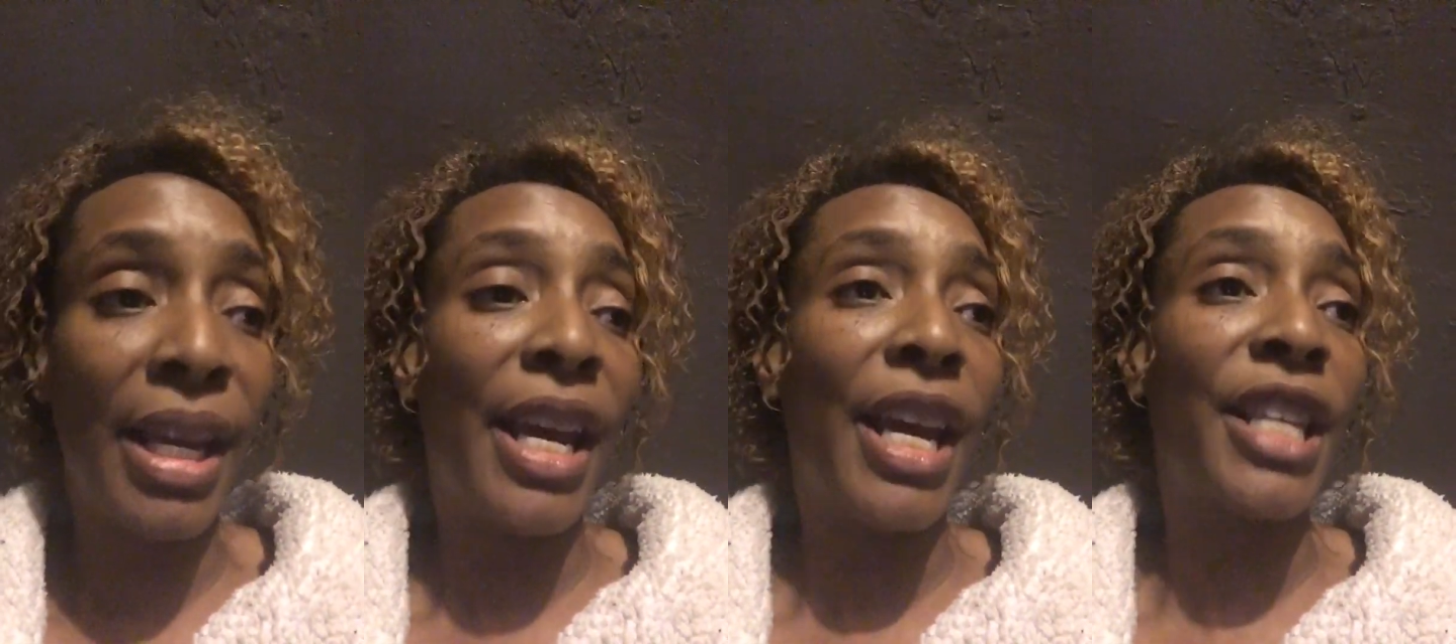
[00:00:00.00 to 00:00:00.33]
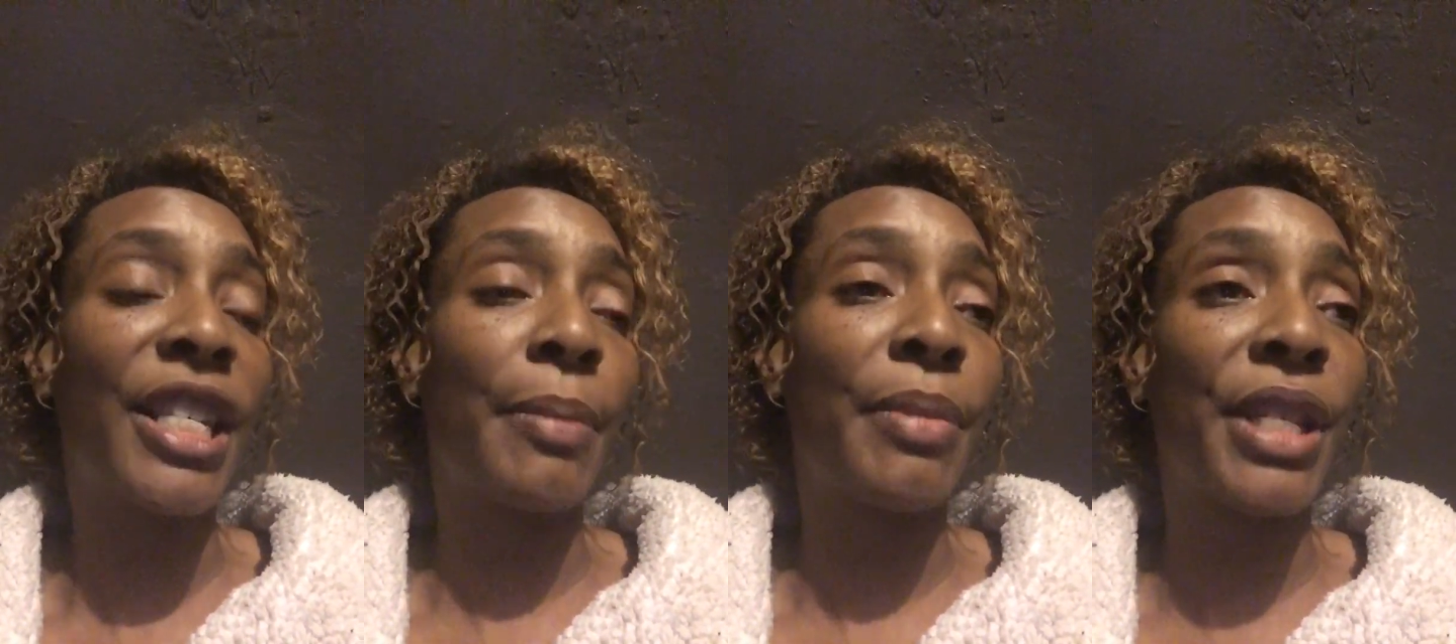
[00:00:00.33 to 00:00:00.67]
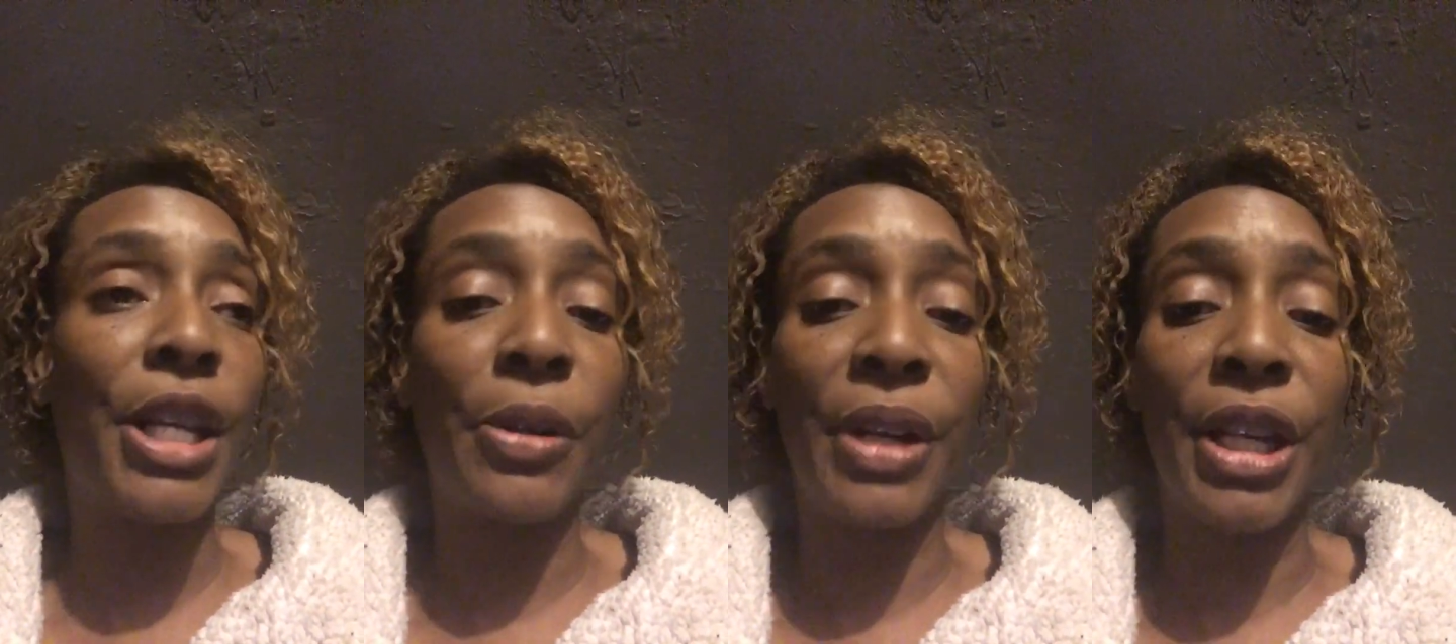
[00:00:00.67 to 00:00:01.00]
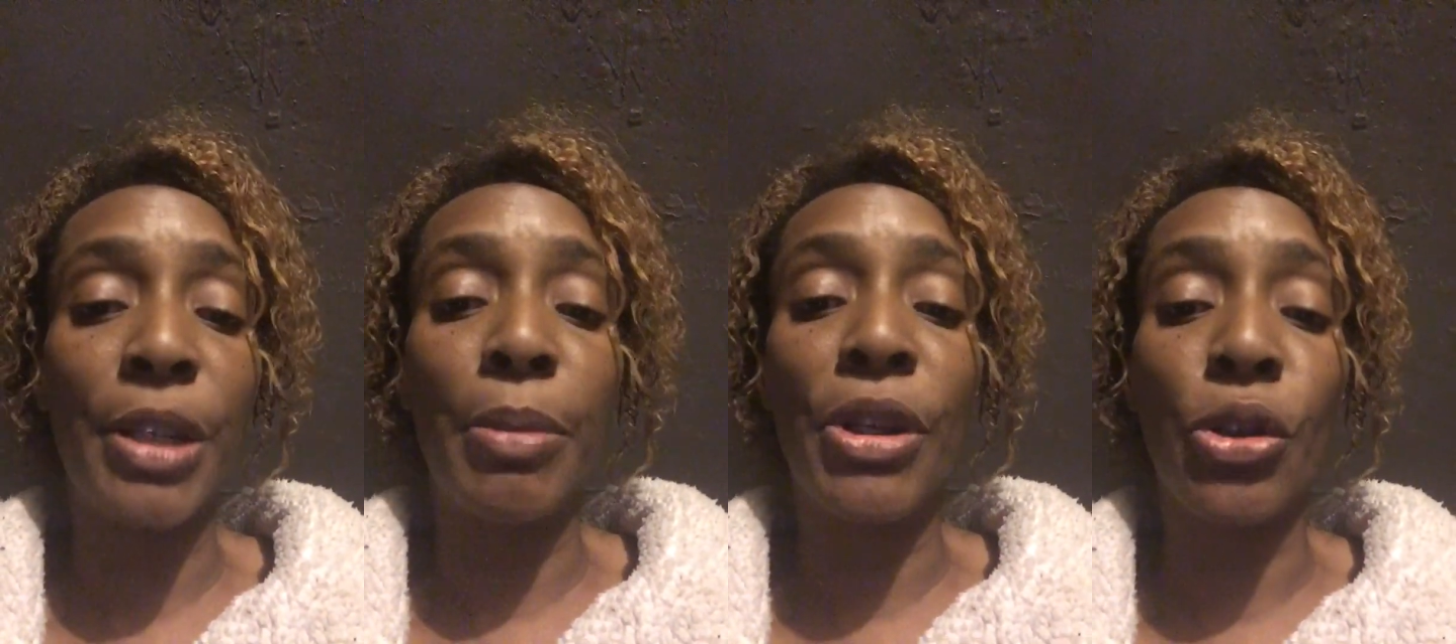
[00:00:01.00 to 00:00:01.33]
and some serious
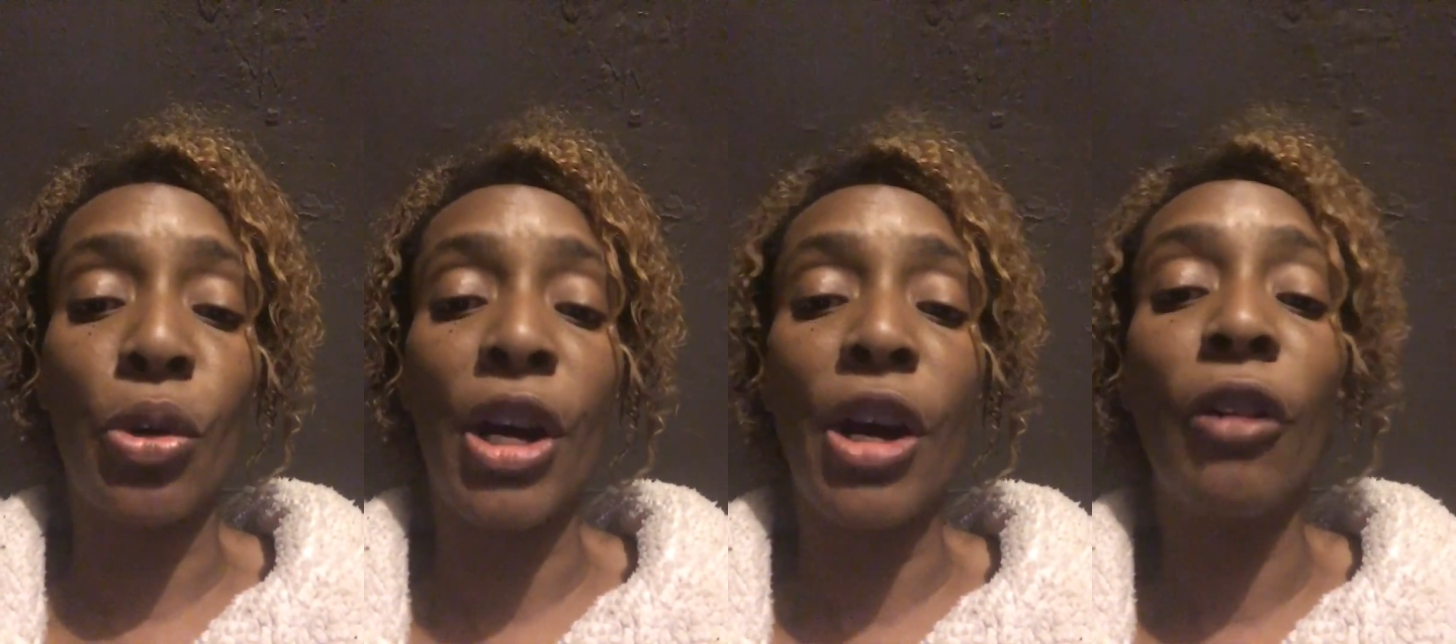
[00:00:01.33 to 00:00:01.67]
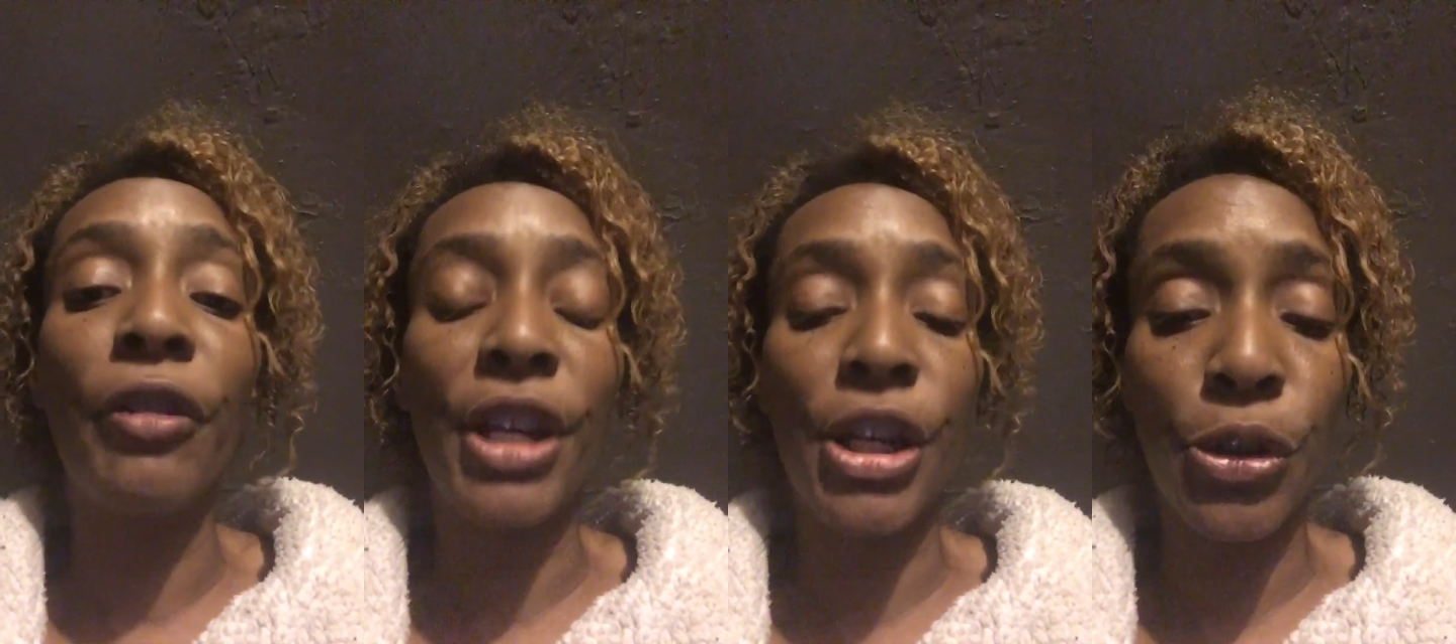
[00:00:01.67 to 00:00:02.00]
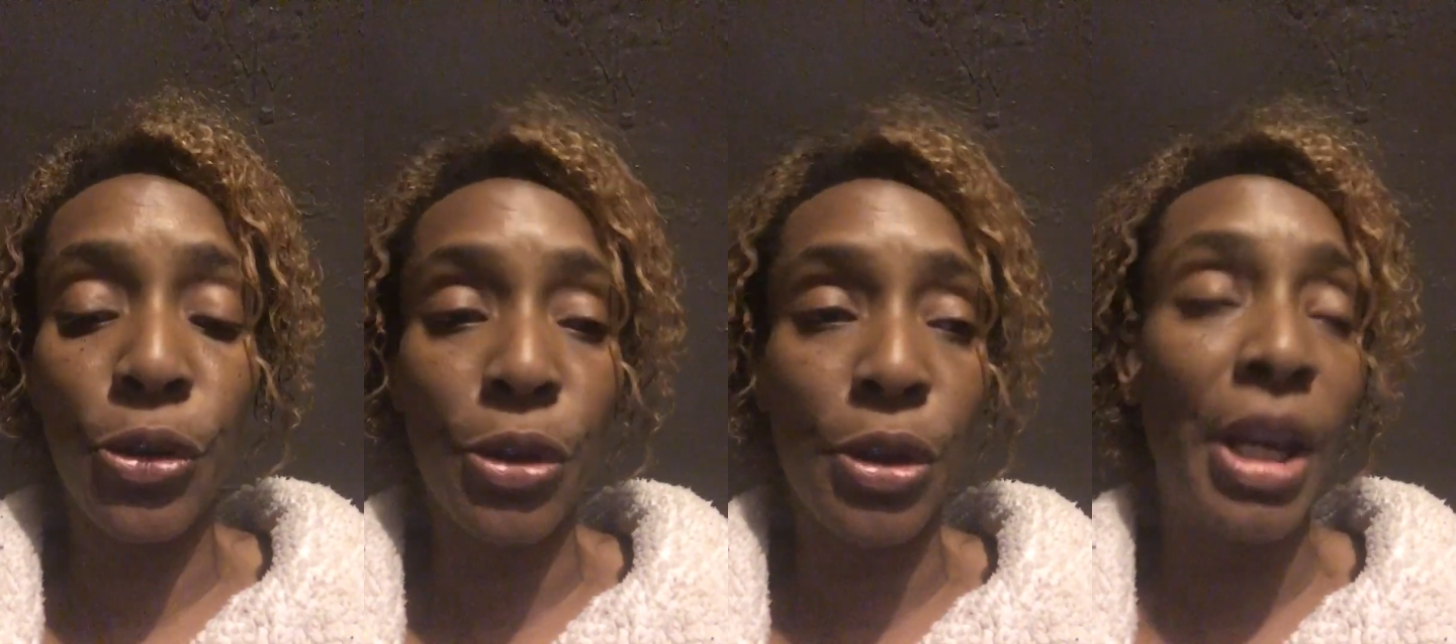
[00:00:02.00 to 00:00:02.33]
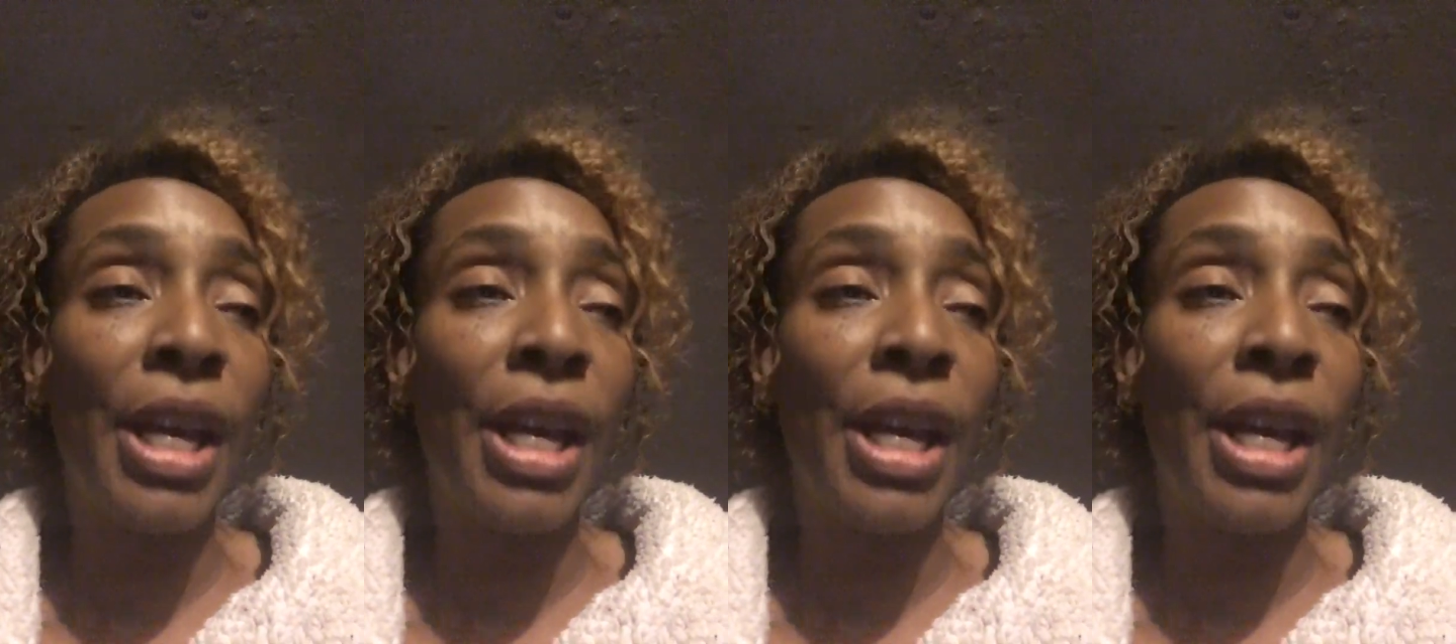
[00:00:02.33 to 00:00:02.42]
mental health issues